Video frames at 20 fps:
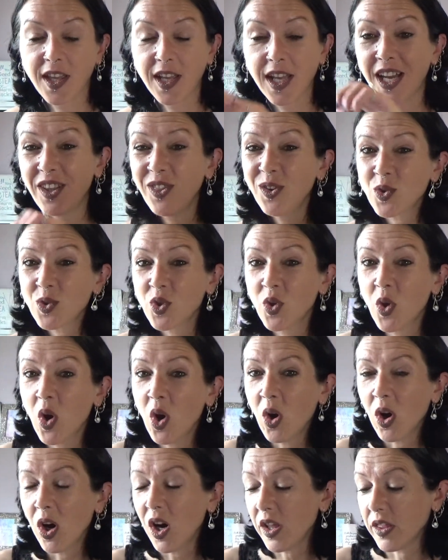and not too
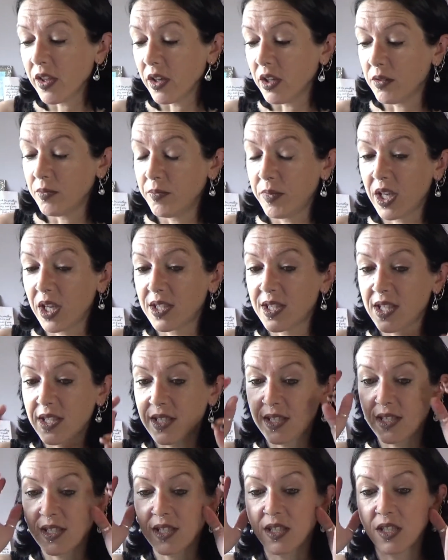hot either because
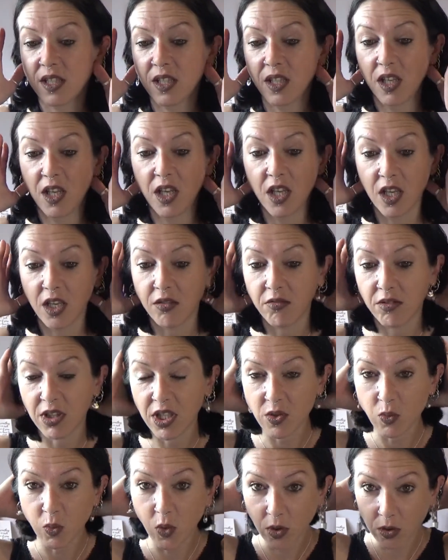it's, you know,
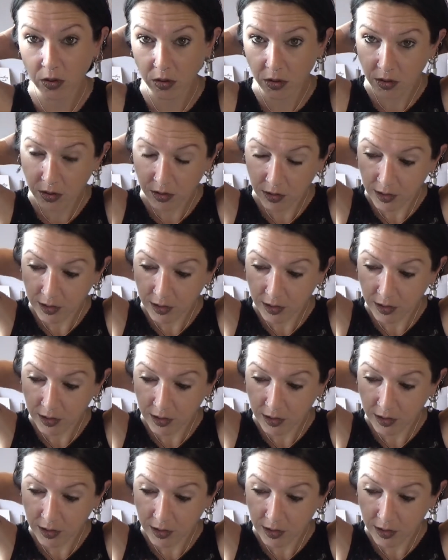it's wool,